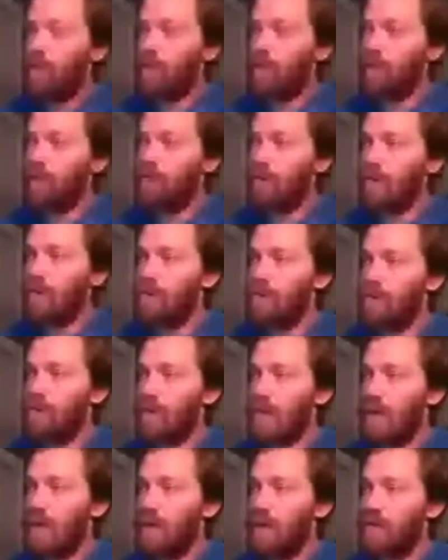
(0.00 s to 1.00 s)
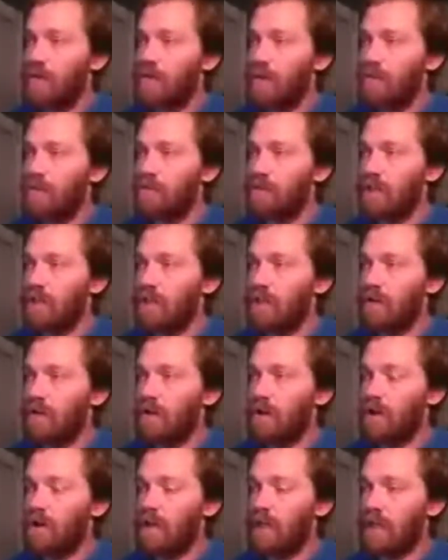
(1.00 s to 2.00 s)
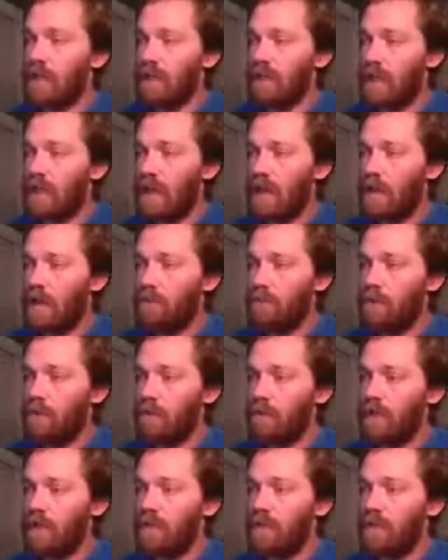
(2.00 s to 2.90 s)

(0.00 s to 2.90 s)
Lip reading: You can do that. It's hosted here on GitLab.